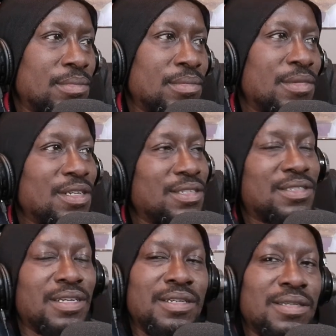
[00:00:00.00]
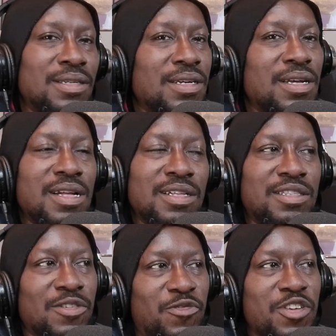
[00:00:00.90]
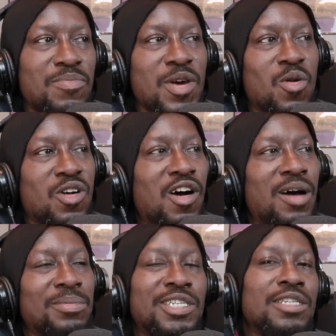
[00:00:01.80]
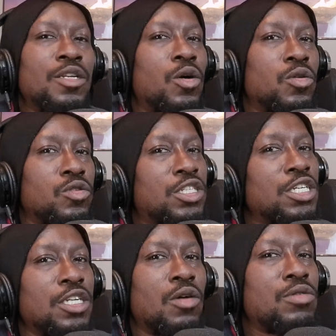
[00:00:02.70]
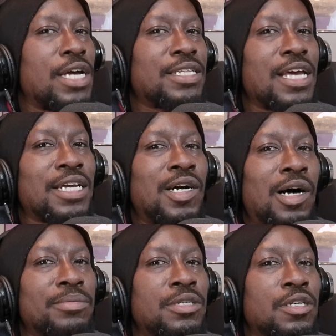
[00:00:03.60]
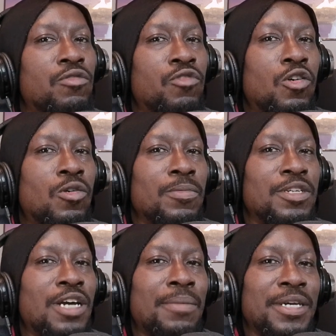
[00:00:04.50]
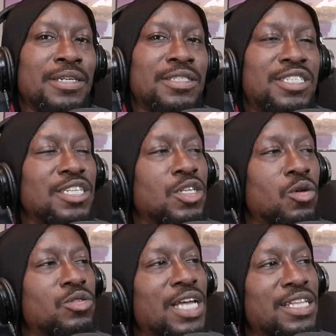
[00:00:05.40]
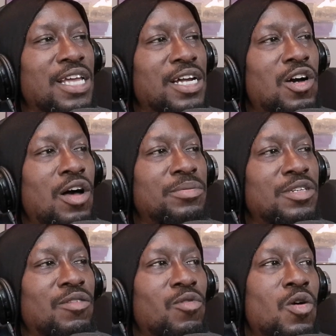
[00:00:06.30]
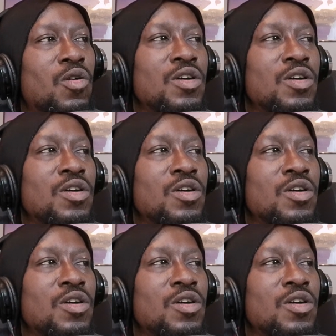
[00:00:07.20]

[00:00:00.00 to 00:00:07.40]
See, the female cop, she knows, she know that that cop's in the wrong. You know what I mean? She knows that that cop's in the wrong.